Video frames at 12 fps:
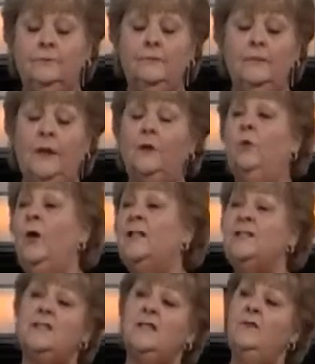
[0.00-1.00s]

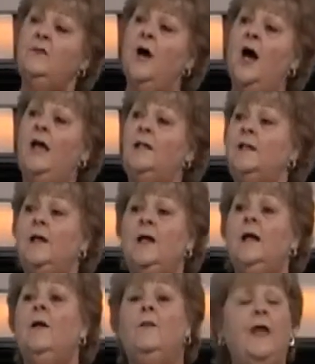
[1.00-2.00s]
Once in thought,
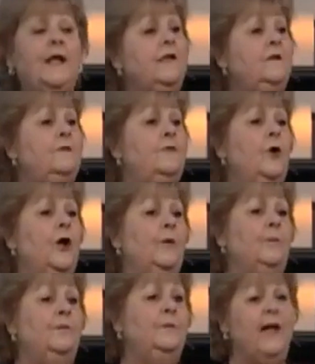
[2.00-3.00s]
then in form.
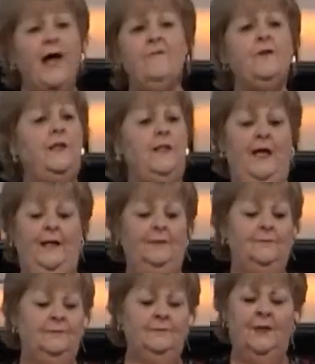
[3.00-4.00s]
Everything.
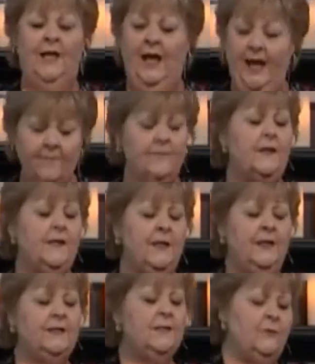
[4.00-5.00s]
Everything
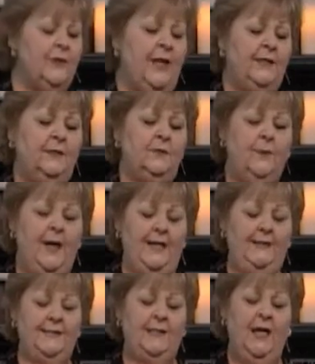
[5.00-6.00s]
is created
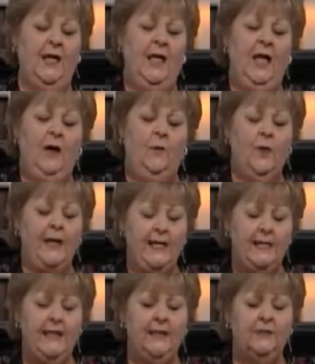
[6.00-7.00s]
twice. We
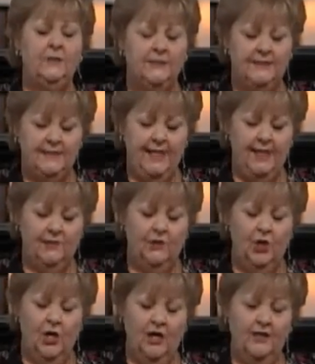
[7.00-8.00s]
need to stand
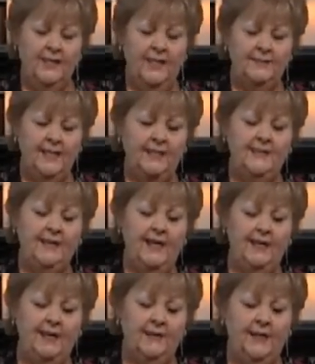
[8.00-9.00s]
guard, as I said,
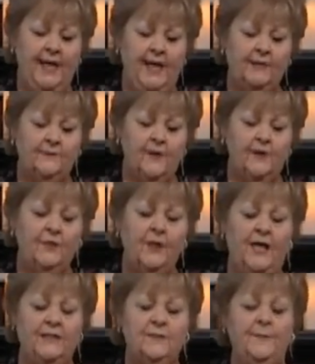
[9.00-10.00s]
at the gate of our
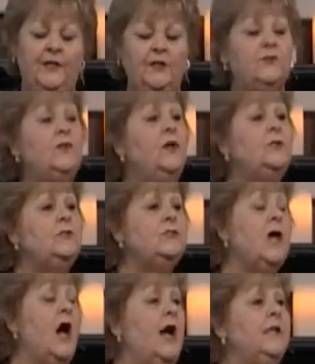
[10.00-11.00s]
thoughts, because those
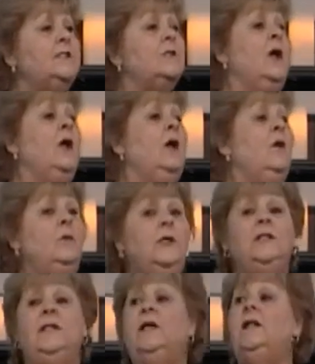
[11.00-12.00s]
thoughts will
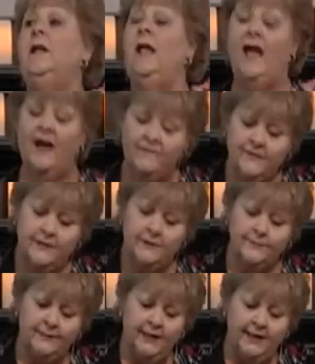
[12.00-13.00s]

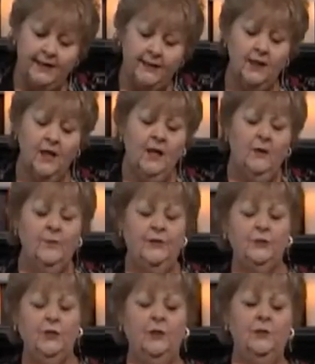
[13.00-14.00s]
inevitably
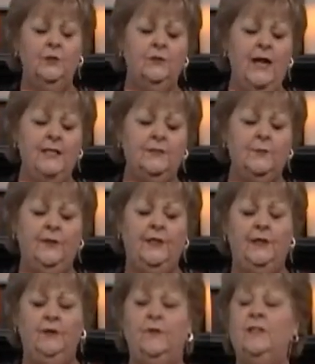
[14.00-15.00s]
return to us with
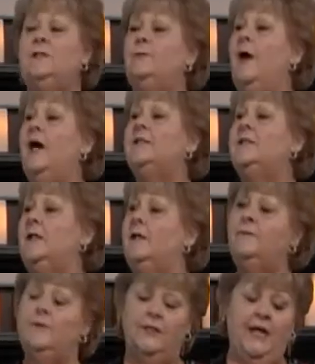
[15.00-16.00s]
increased positive
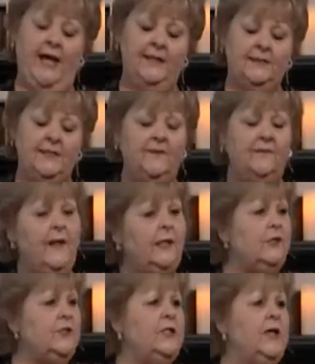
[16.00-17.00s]
or negative
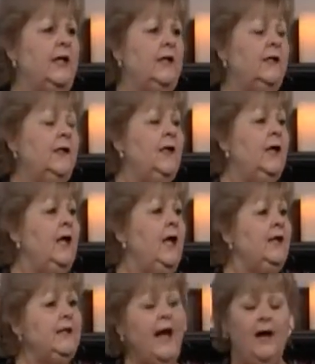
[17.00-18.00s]
energy.
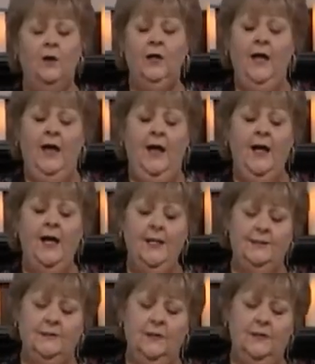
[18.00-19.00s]
Now,
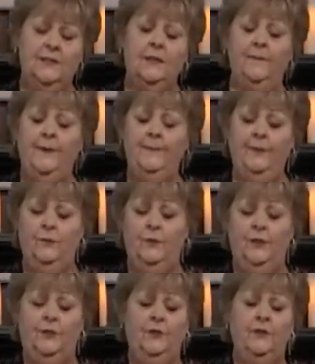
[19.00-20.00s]
some people who are
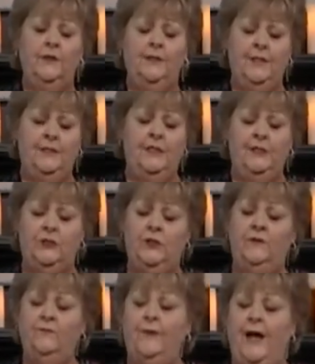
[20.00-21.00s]
new to the teaching
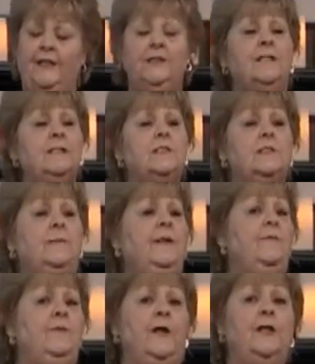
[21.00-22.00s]
find this to be a
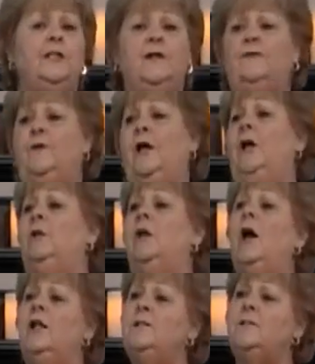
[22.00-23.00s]
very difficult
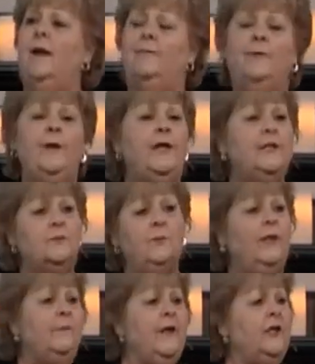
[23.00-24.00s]
concept, because what
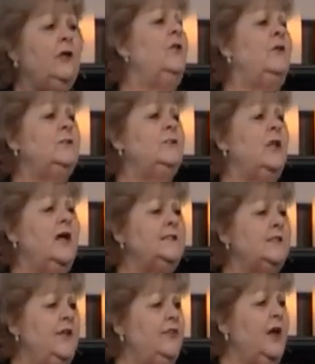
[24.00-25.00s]
about all those thoughts
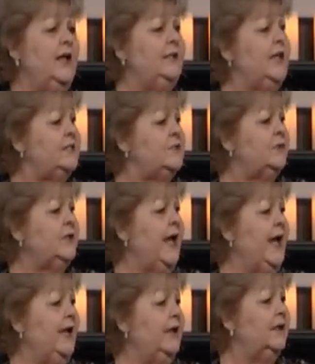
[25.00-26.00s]
I thought
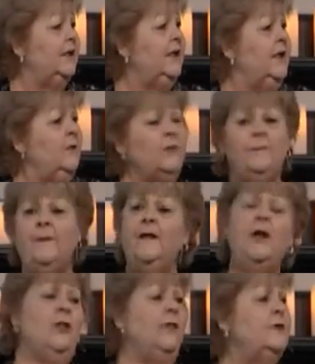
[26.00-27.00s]
yesterday? What about
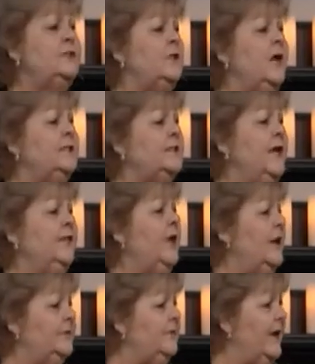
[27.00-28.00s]
all those thoughts I
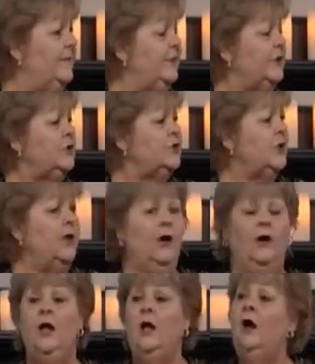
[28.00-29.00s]
thought 5 years ago?
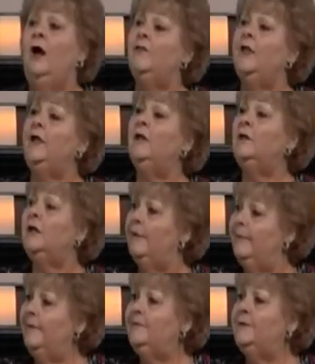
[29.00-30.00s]
Are they going to come
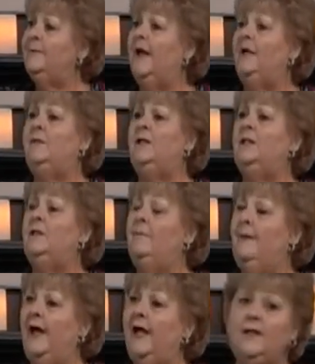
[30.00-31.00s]
up to bite me in the
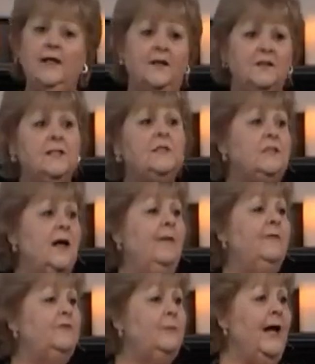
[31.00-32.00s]
butt at this time
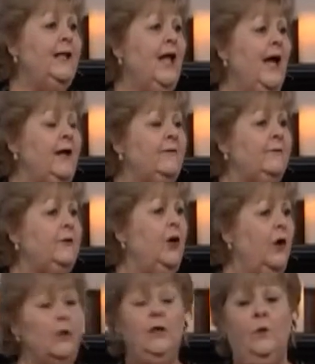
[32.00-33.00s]
of my life? You
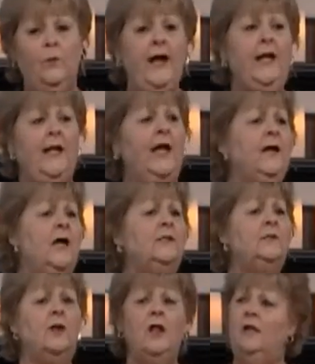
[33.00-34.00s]
know, wait, I got it
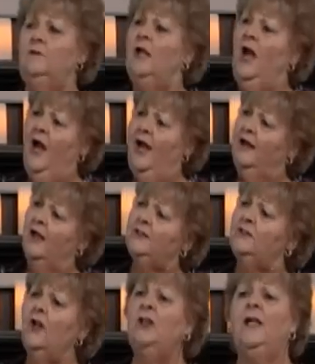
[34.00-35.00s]
all
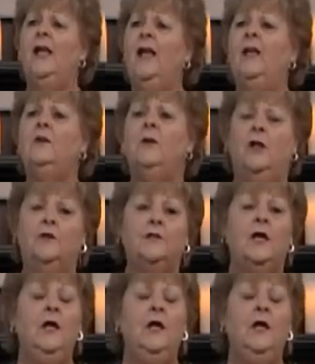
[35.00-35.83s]
handled.